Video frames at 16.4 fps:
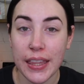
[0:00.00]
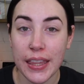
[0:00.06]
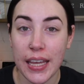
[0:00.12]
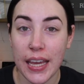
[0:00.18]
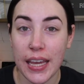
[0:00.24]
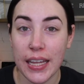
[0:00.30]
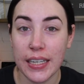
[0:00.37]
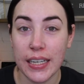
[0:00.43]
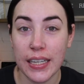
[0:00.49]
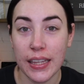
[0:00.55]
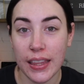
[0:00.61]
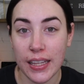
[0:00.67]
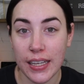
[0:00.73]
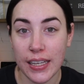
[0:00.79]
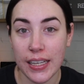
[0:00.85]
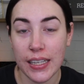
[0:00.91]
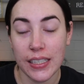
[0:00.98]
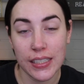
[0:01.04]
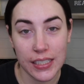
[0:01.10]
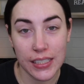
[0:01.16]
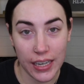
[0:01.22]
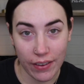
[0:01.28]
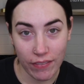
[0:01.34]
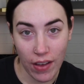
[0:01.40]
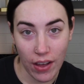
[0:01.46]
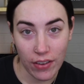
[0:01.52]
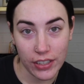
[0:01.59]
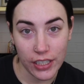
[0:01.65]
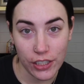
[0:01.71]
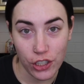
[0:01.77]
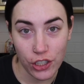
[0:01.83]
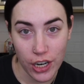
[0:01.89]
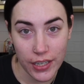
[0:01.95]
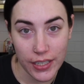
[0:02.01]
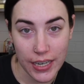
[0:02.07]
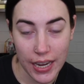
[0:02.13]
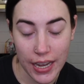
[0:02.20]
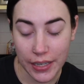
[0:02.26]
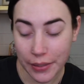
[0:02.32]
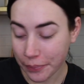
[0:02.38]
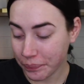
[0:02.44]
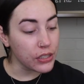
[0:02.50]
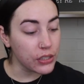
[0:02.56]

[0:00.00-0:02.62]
than the stick foundation did.